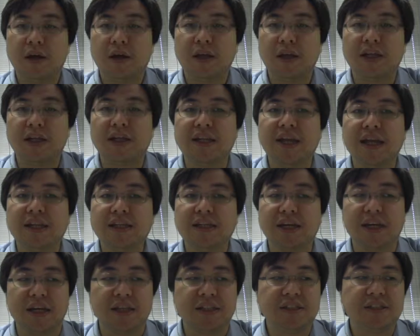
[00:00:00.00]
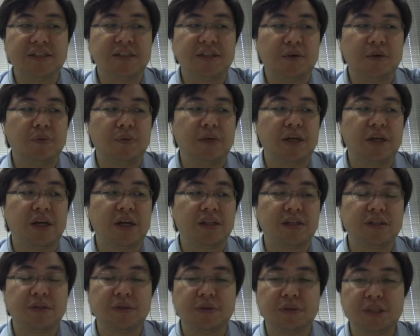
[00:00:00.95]
In that case, we can
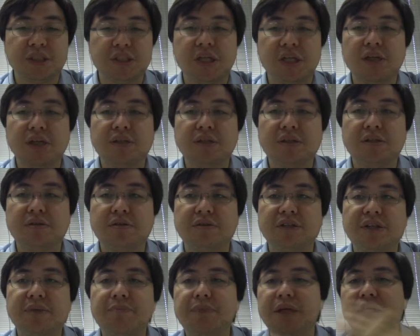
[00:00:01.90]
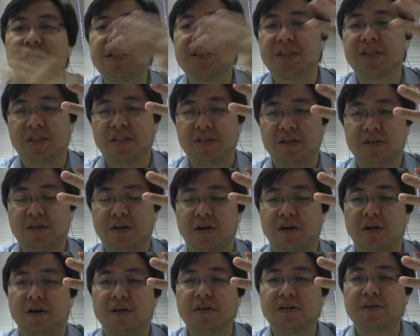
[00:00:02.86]
use 3 bits
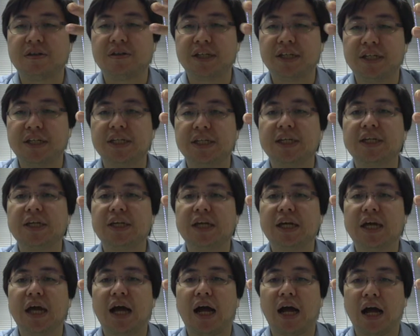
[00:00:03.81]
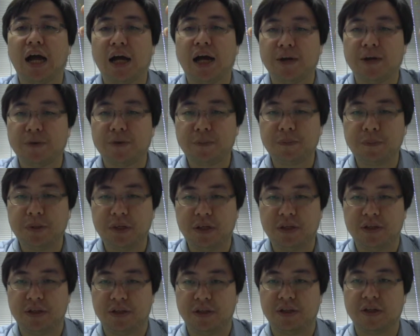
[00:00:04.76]
or 3 I/O
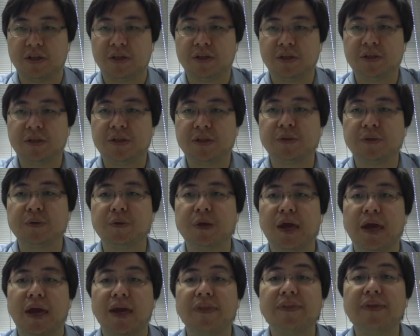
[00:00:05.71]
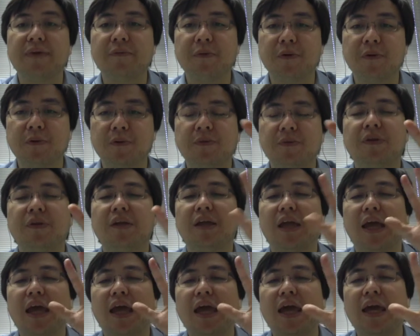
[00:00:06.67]
pins to enable
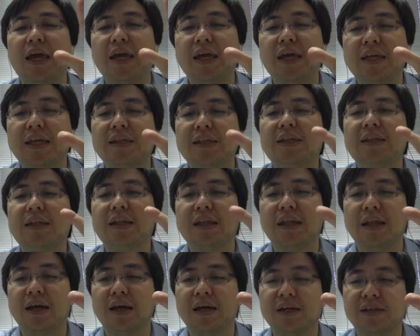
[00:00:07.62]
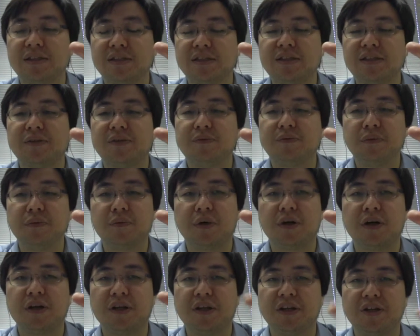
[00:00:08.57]
8 lines that we
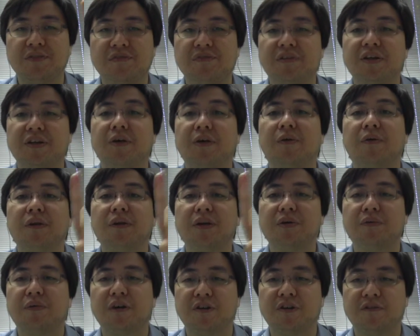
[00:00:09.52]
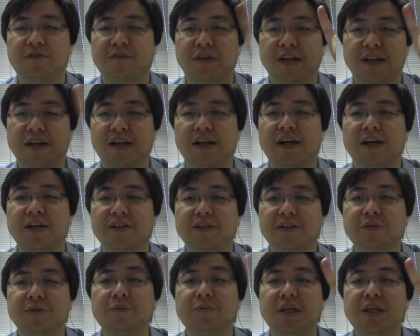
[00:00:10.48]
want if we only want one line
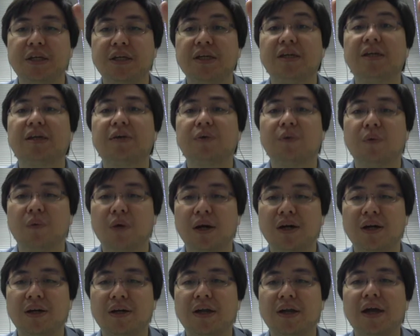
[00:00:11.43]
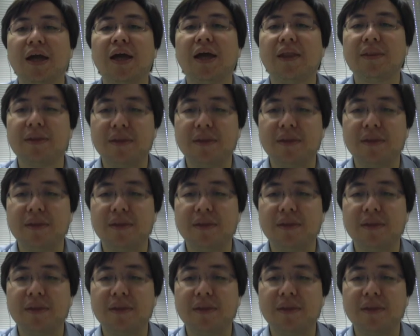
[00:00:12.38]
to be one at a